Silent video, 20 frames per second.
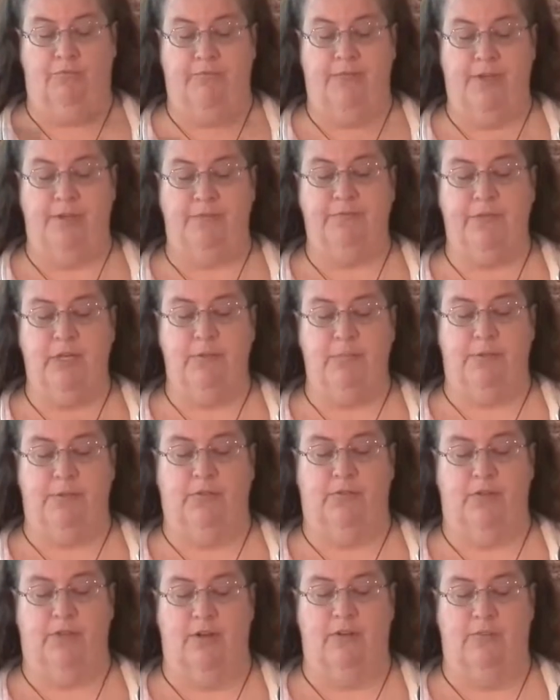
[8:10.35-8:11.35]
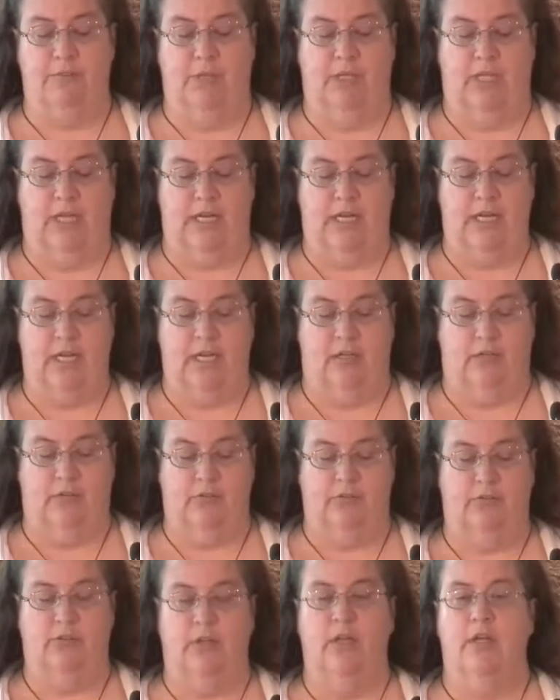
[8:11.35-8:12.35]
50% of
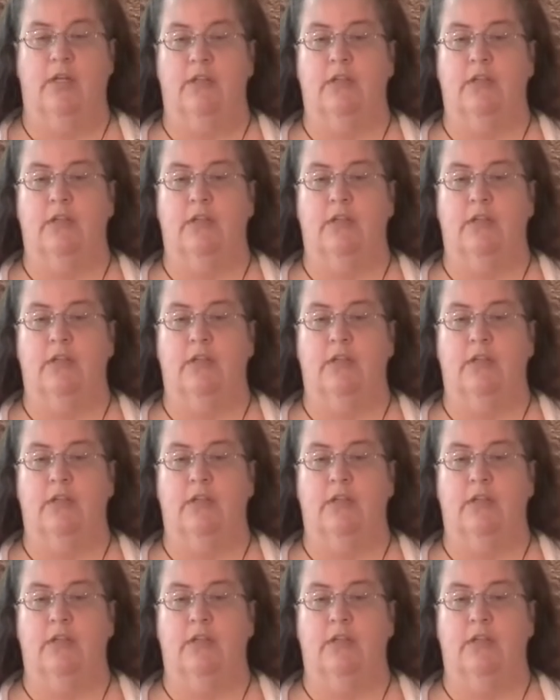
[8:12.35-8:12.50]
millennials,